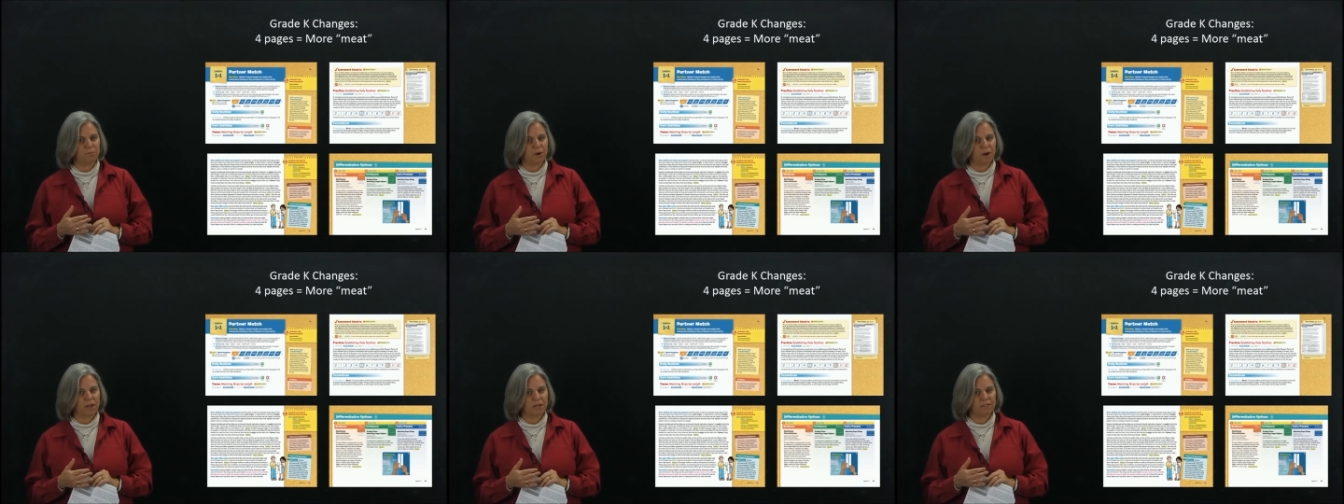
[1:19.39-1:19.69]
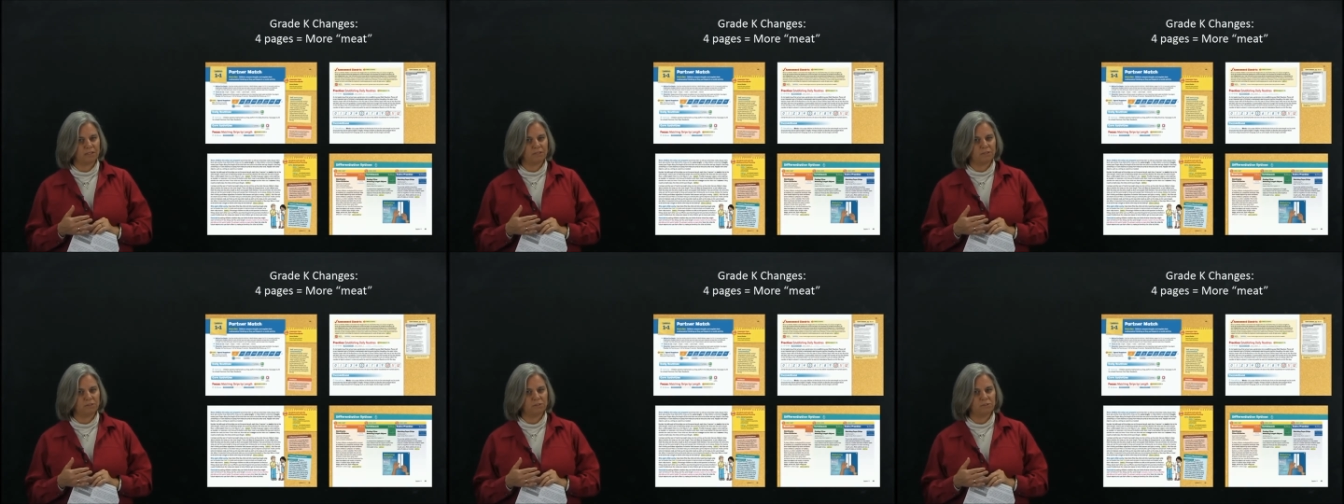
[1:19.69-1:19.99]

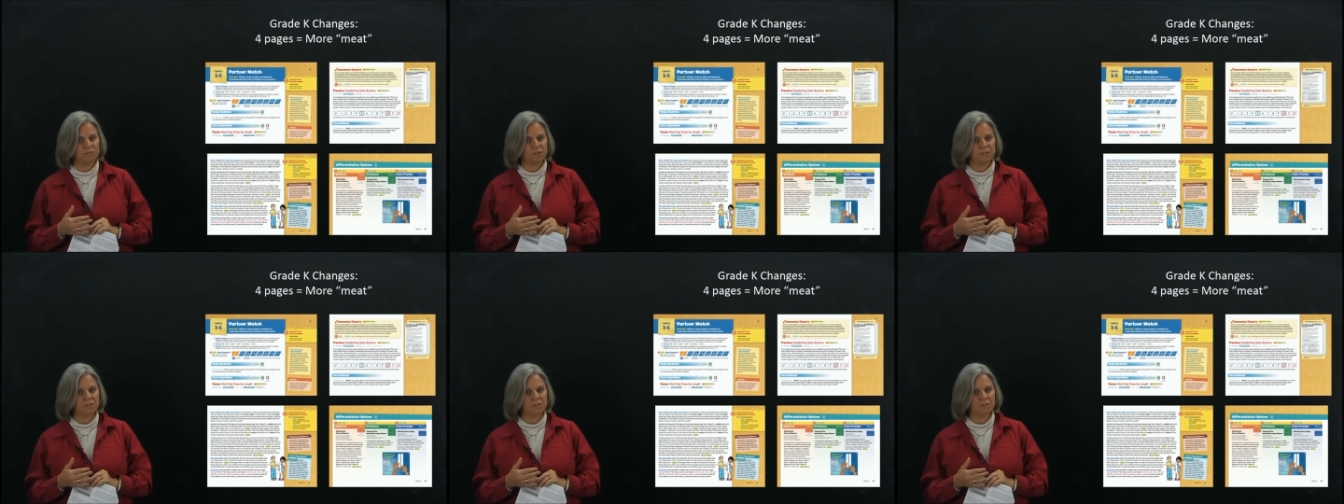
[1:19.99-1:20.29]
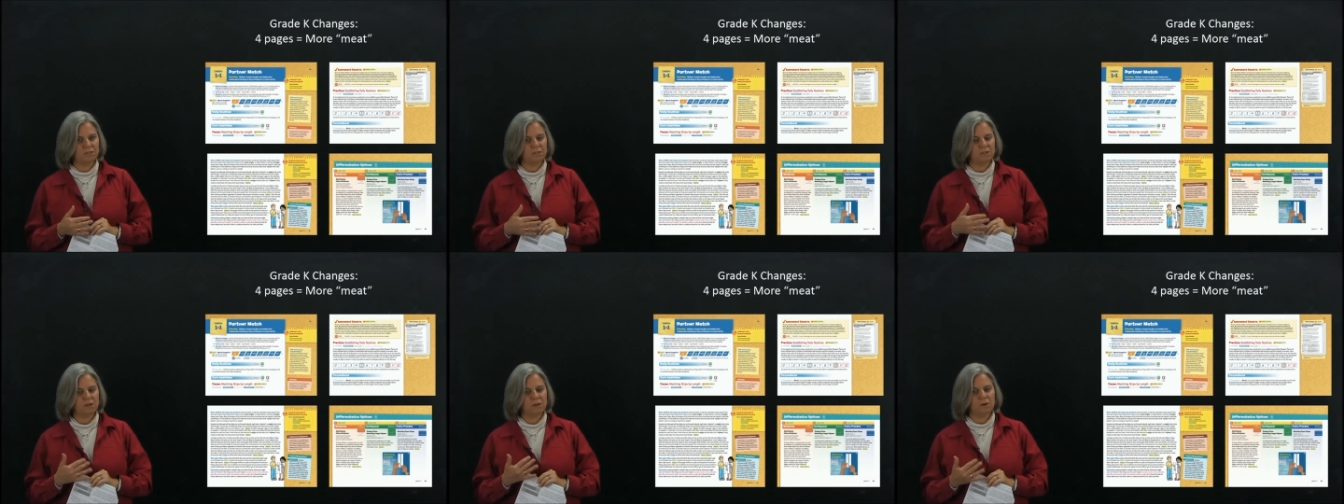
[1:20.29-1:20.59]
practice
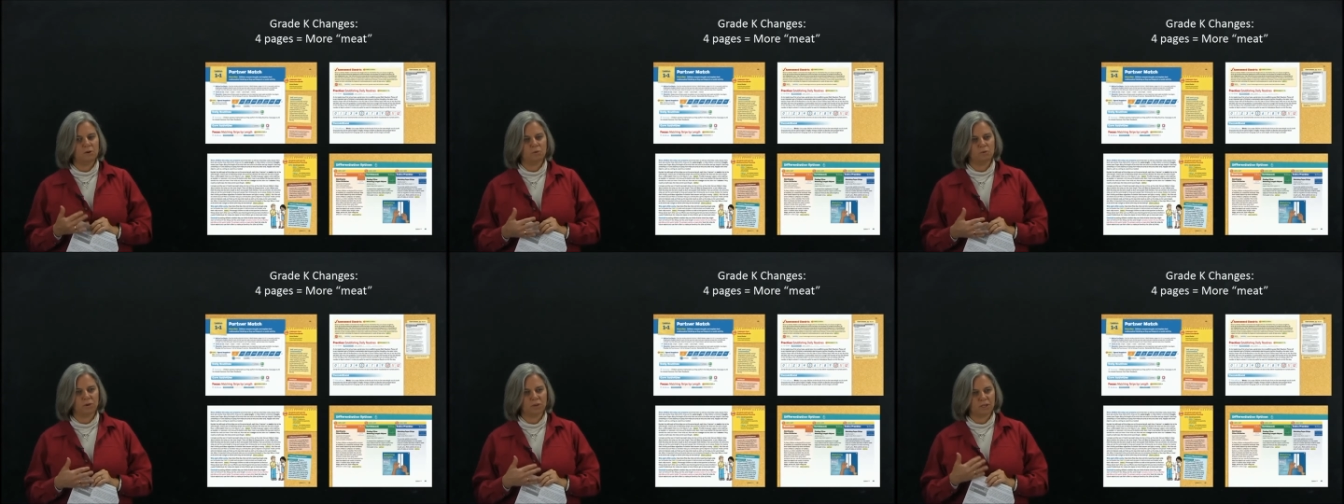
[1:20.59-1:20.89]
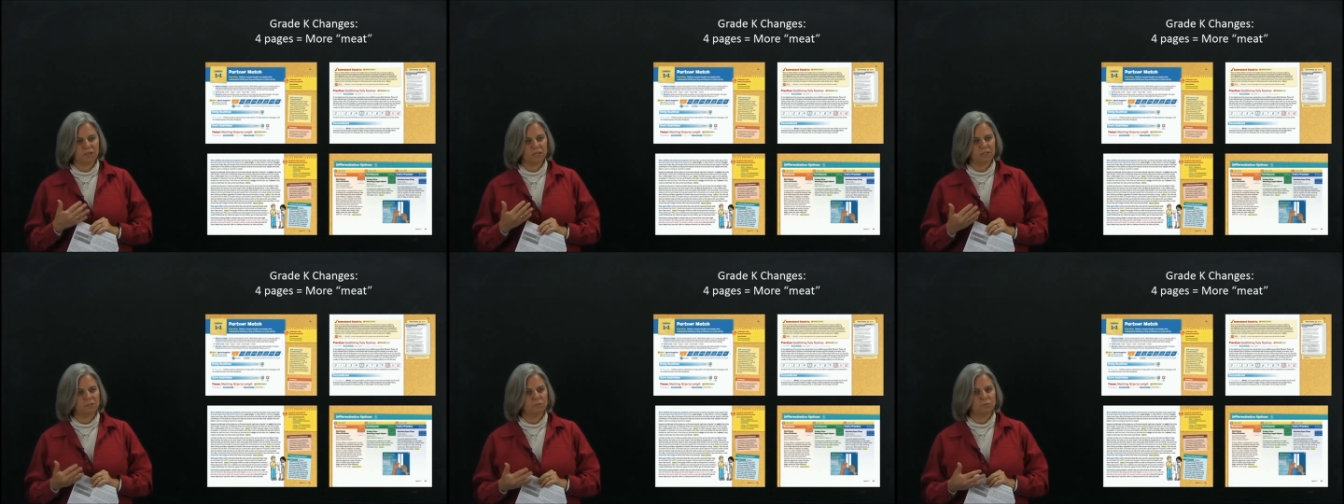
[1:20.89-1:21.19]
strand where
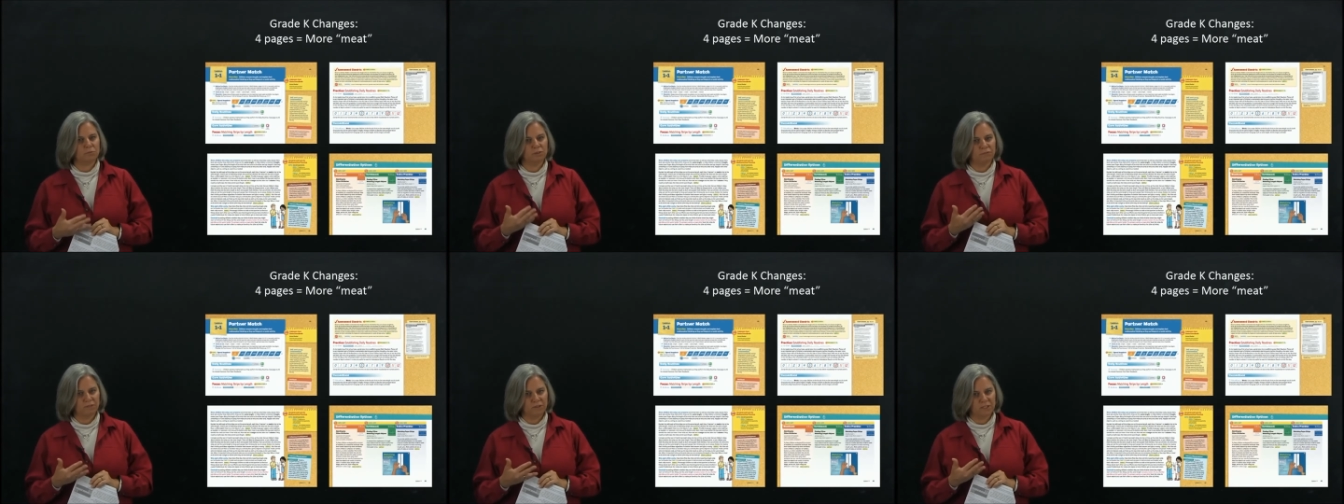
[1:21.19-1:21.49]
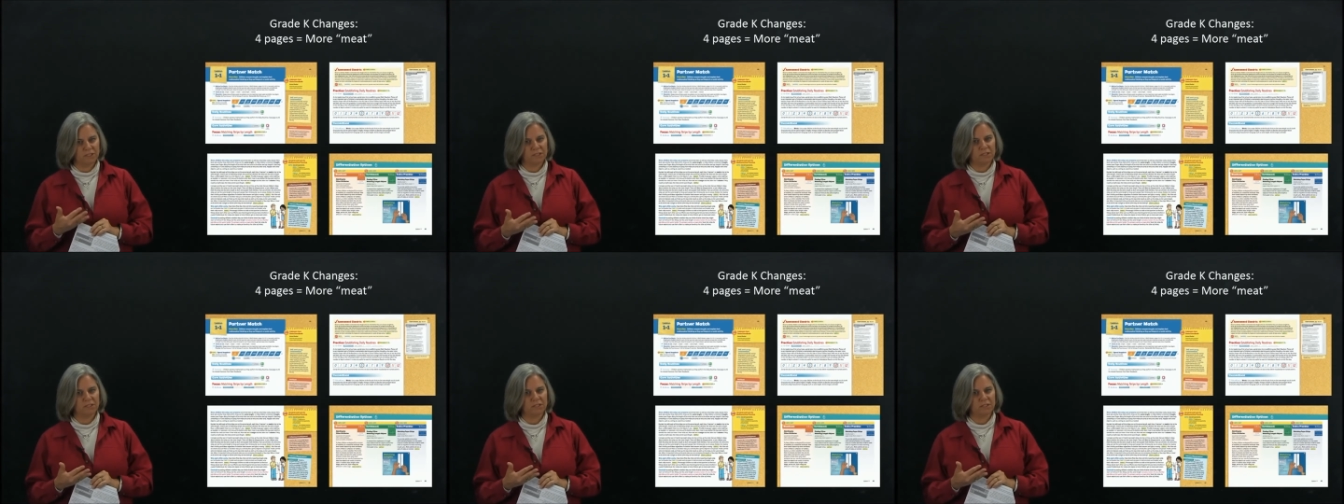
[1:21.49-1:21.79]
kids
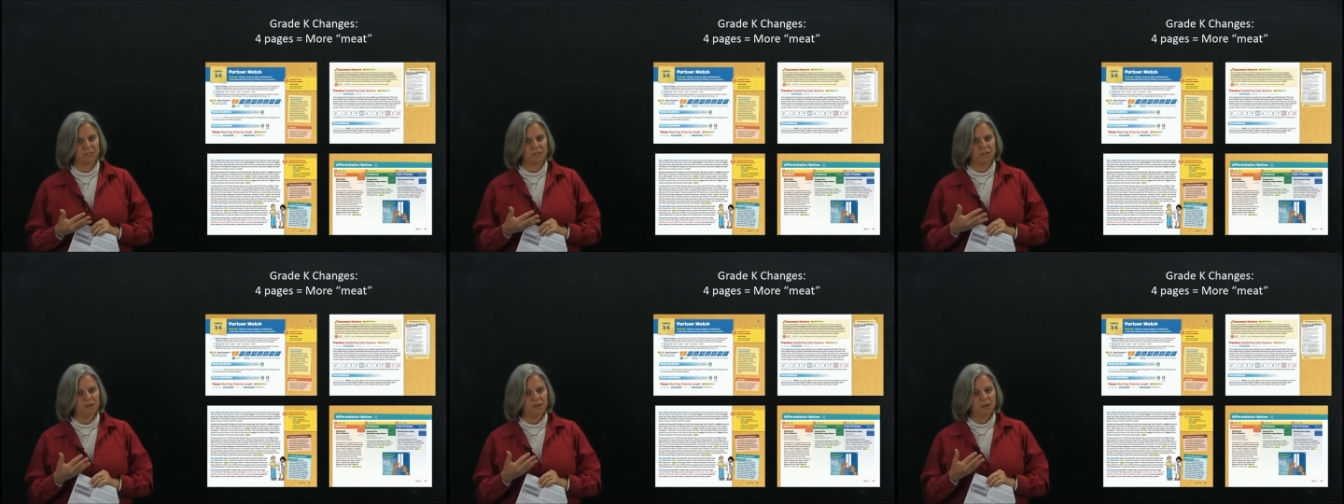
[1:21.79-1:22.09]
revisit